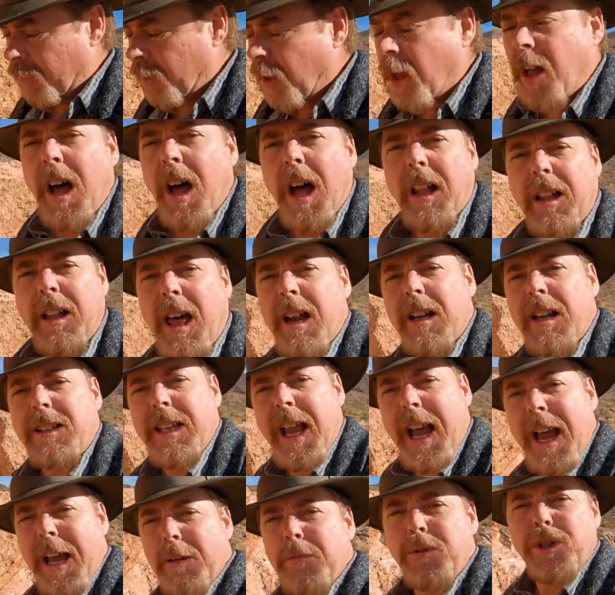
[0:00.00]
A lot of
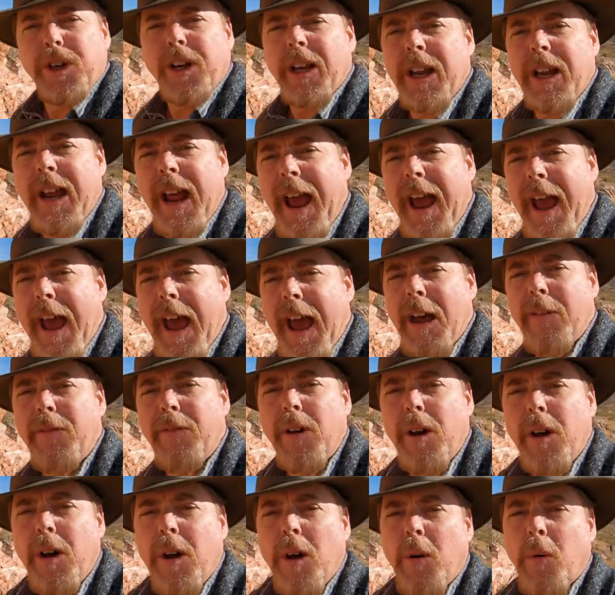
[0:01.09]
times you're going to have
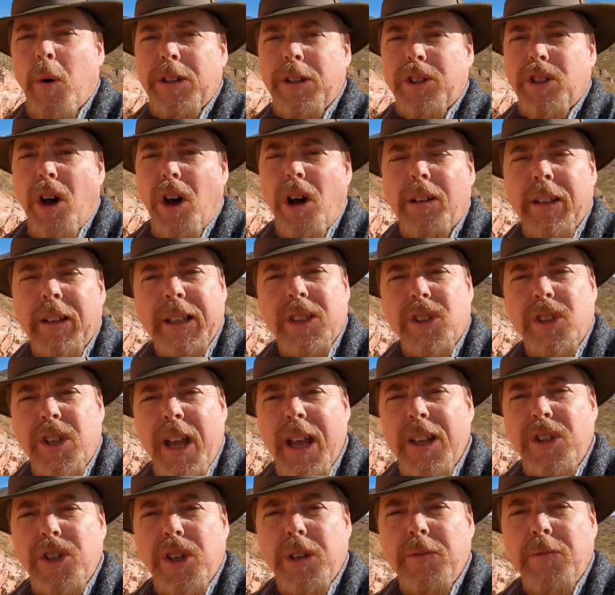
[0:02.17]
what's called
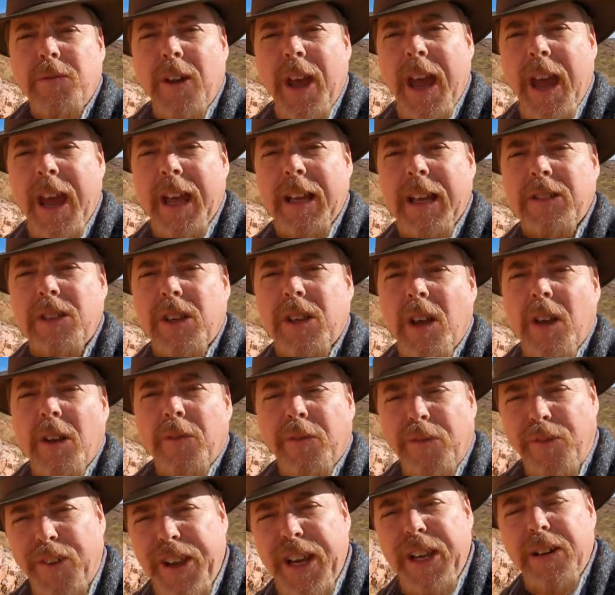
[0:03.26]
extension veins,
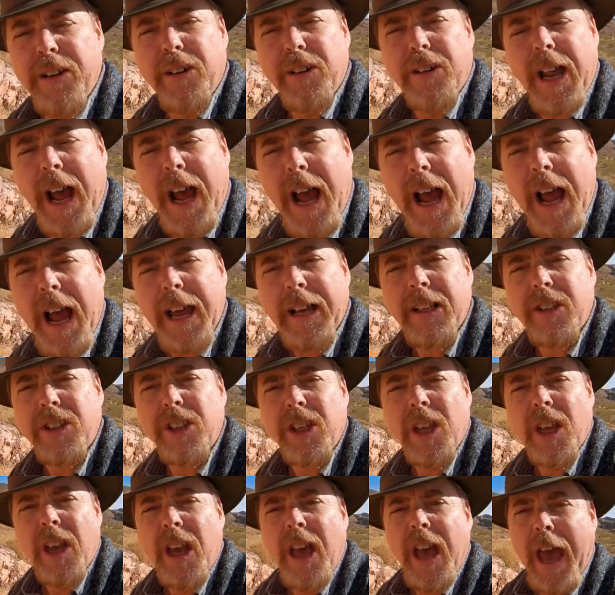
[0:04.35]
feeder dikes,
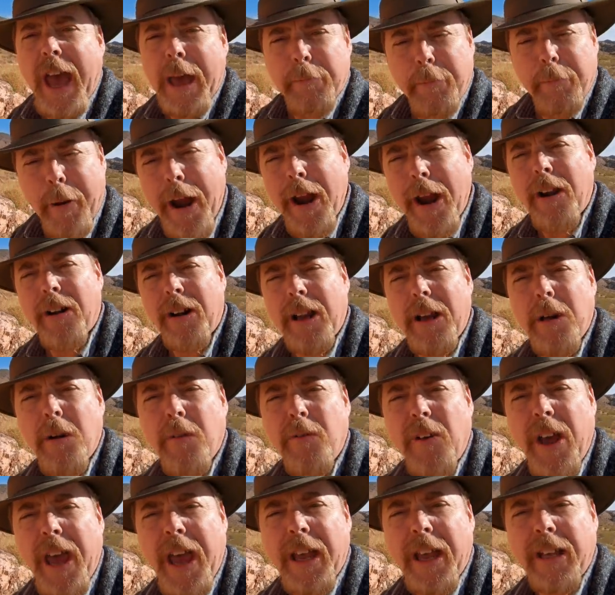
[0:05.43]
and parallel
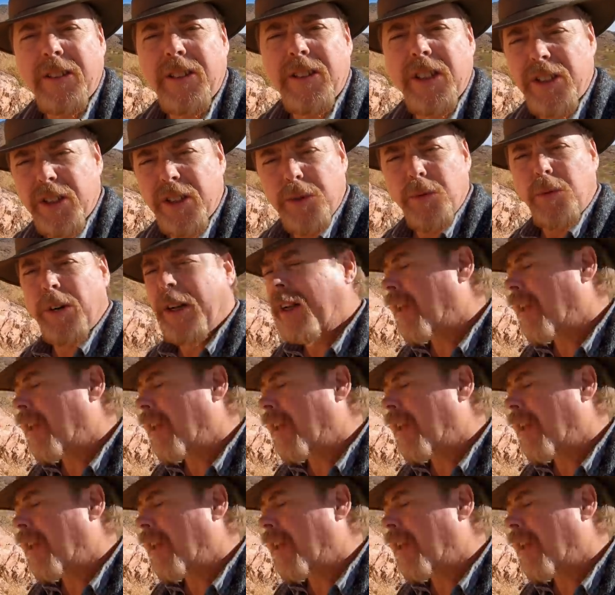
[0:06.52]
veins. This is really